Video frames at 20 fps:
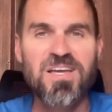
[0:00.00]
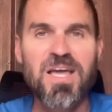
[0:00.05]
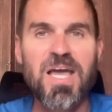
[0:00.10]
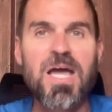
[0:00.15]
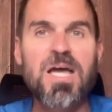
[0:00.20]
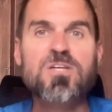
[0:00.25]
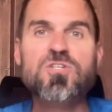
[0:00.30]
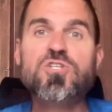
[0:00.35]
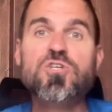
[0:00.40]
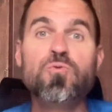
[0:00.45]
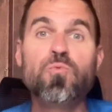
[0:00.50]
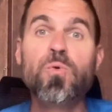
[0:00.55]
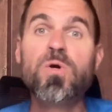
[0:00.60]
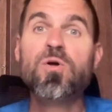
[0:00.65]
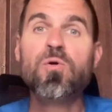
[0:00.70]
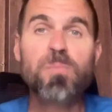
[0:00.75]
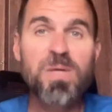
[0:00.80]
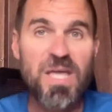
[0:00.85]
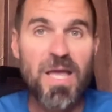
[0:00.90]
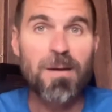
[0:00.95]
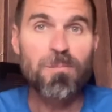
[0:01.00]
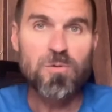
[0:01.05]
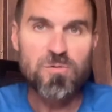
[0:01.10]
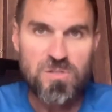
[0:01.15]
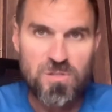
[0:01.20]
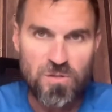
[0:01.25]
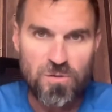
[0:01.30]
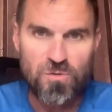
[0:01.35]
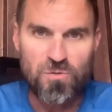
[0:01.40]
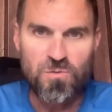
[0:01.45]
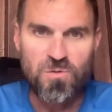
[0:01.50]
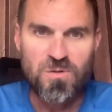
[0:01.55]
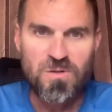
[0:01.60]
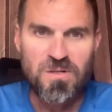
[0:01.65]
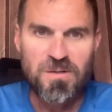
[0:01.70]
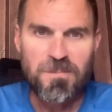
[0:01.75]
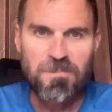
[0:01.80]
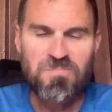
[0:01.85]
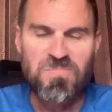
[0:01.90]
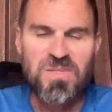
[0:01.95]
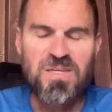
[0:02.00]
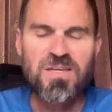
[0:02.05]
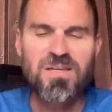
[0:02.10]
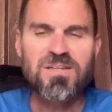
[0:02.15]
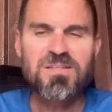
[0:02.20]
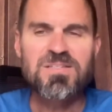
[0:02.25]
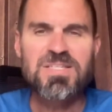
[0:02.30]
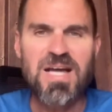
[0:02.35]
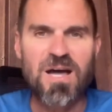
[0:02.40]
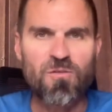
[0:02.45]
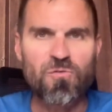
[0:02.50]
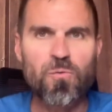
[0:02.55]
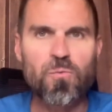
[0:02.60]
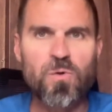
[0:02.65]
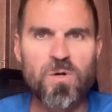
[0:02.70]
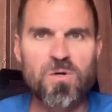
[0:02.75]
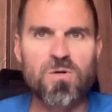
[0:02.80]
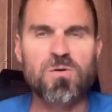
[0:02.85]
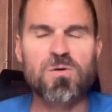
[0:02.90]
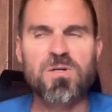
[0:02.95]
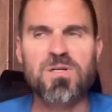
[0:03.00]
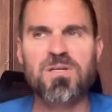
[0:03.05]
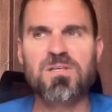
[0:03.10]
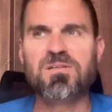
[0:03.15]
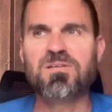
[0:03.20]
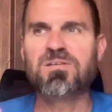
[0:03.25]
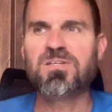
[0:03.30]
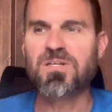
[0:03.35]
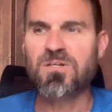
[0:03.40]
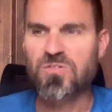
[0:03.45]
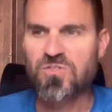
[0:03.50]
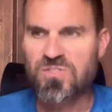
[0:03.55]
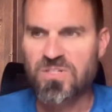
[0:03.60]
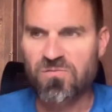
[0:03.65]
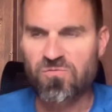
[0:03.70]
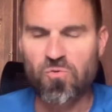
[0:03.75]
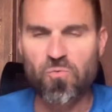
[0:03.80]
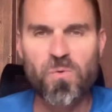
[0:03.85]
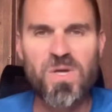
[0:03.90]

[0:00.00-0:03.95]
as you will be able to down the road in you know several